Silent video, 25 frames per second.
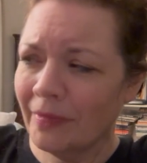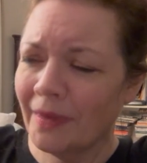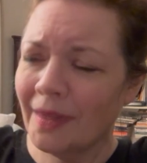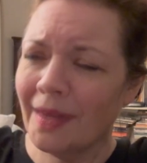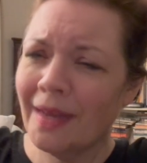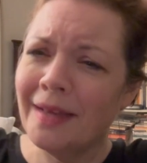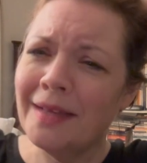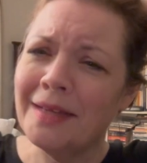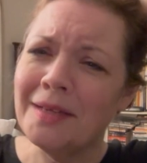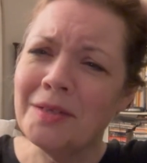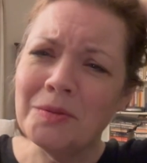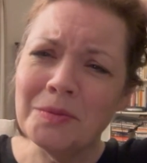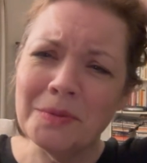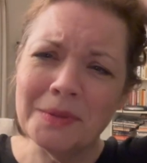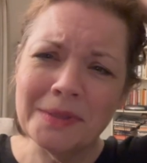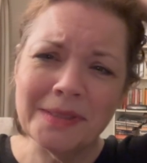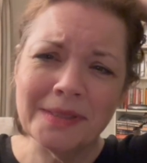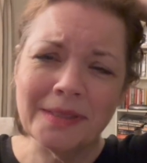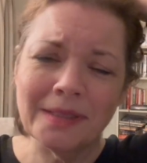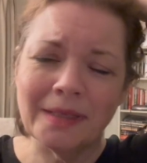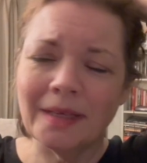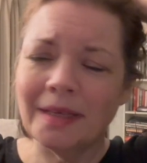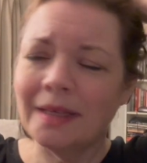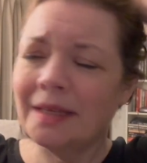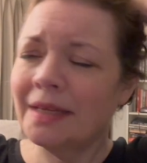And it was
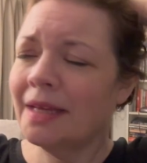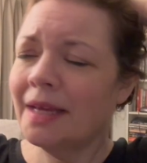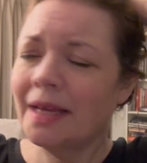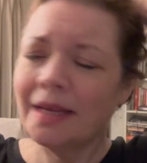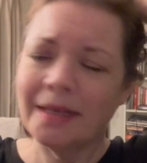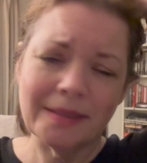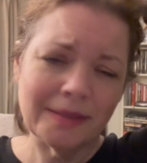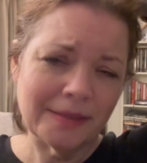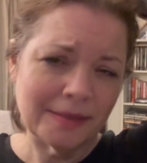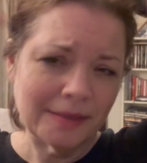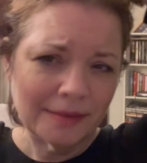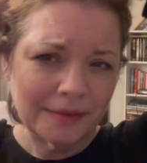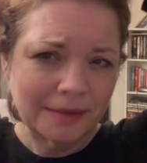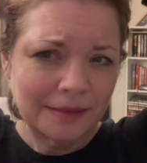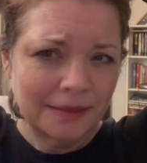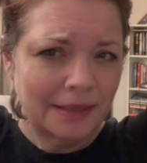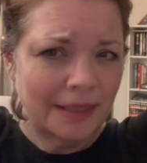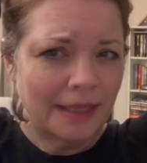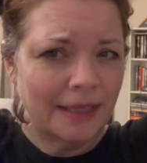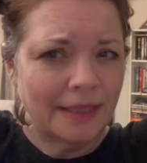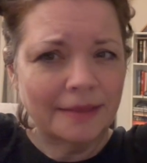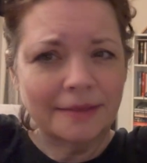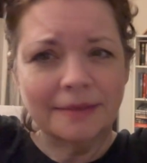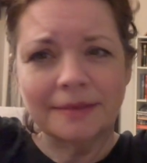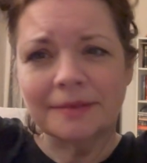an excellent
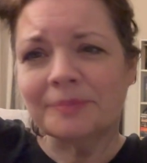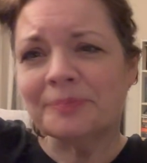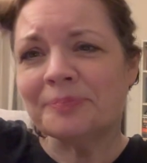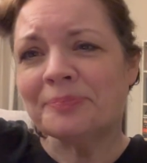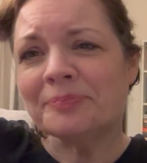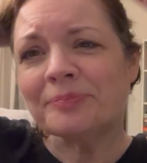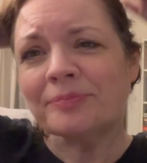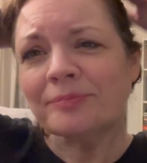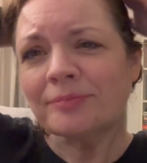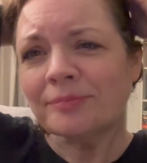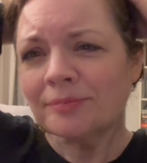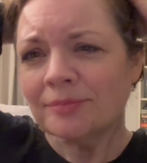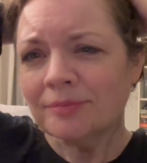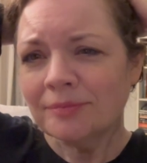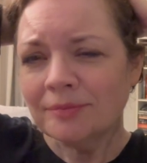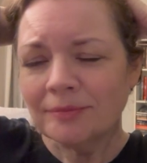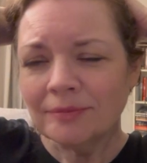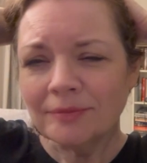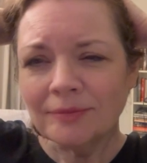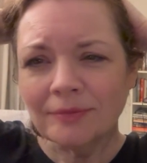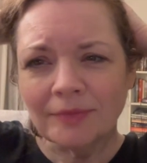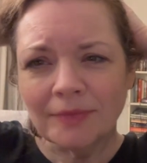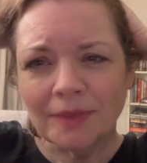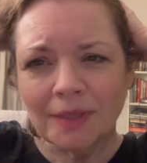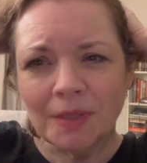class.
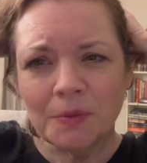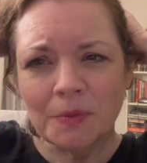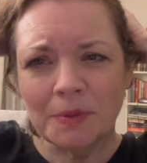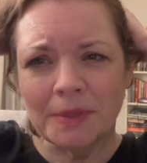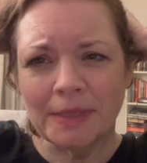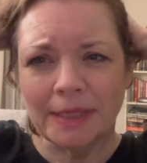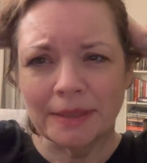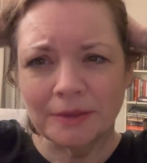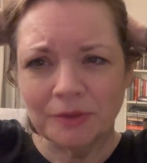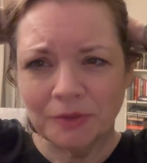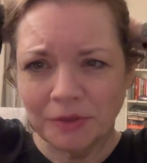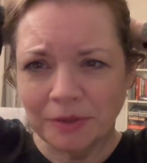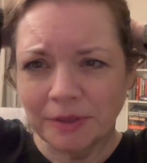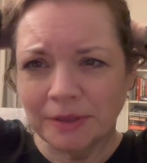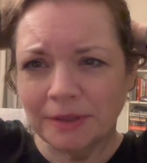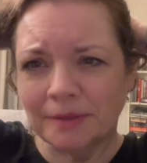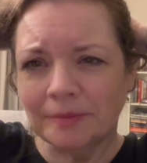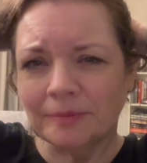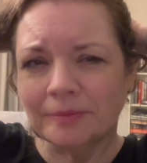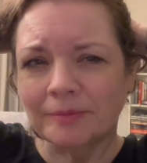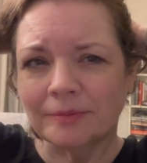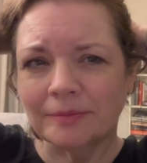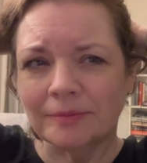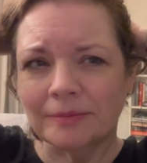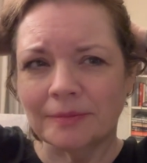It was actually
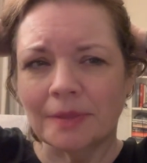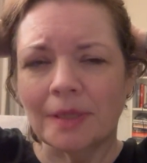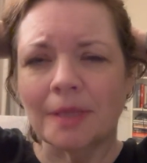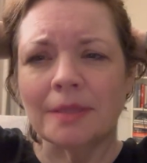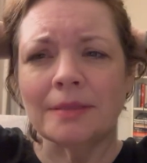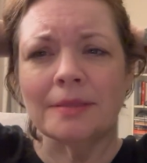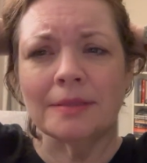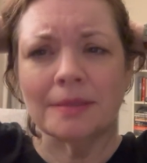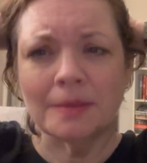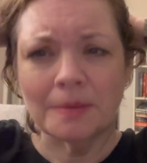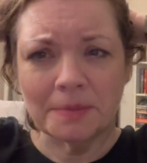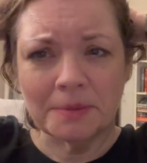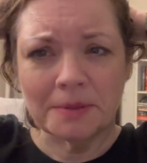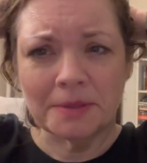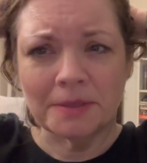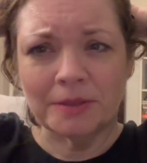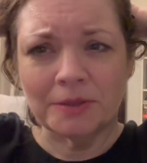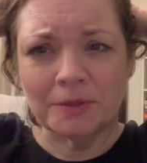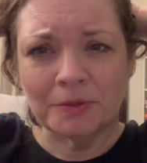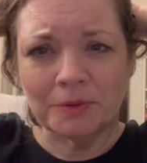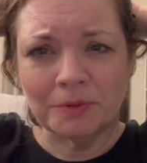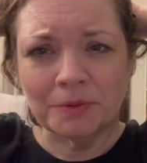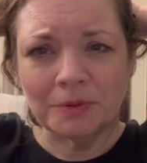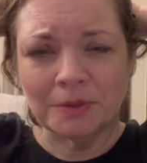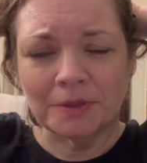a
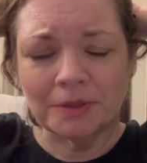substitute.